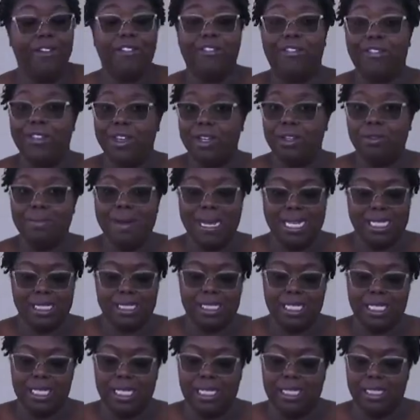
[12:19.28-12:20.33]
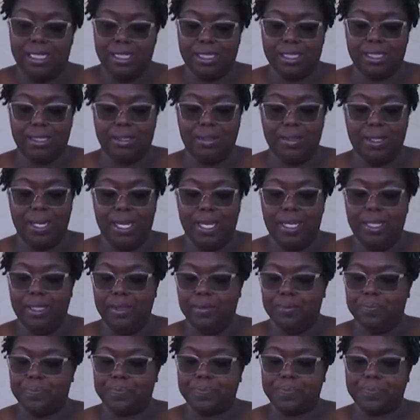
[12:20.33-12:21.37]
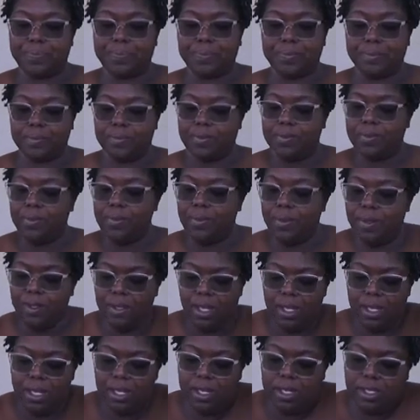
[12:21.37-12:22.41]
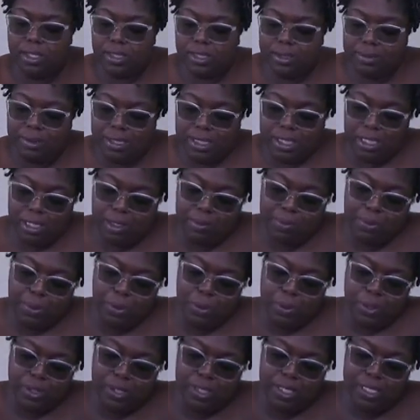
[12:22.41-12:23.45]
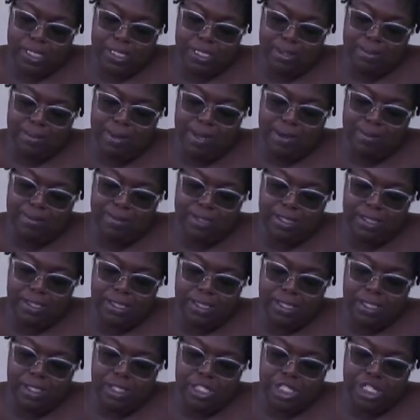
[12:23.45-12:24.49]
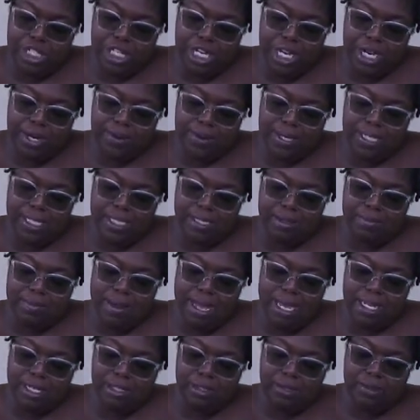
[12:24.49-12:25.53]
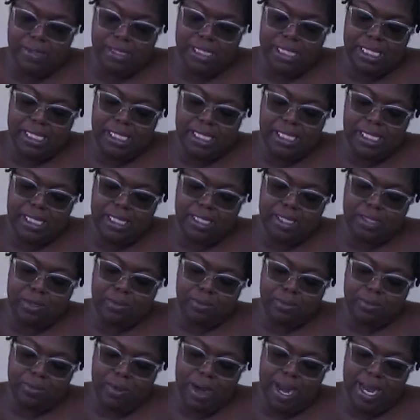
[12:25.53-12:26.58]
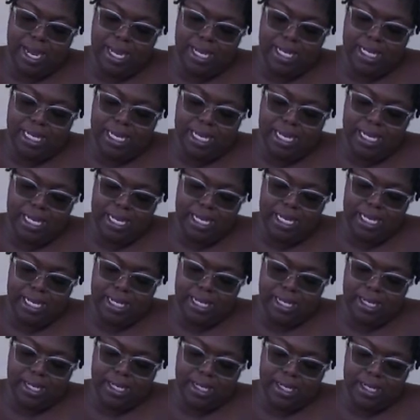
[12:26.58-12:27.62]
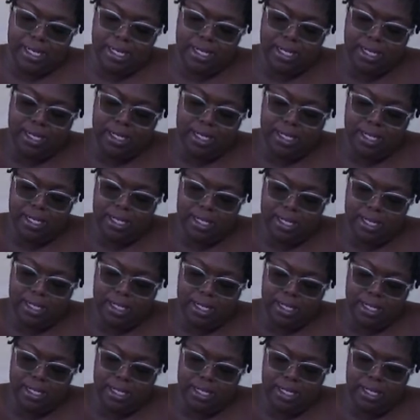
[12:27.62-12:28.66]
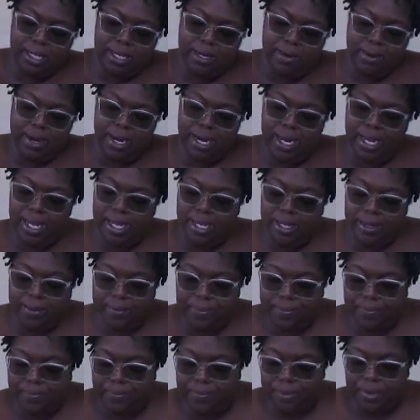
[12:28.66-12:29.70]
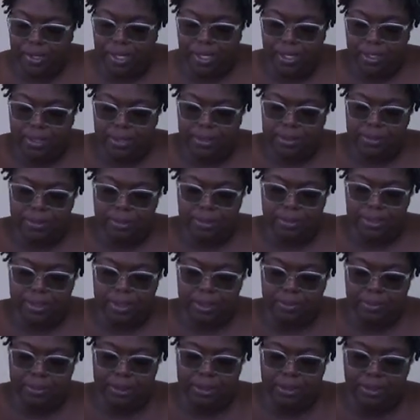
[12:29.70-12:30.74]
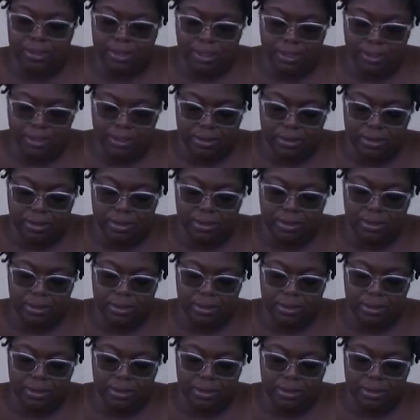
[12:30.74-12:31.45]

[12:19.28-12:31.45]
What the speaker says: feel my seeds. Okay. So I'm just going to pour some of the cherry tomato seeds right in here. Alright. Uh-oh, spilled a little.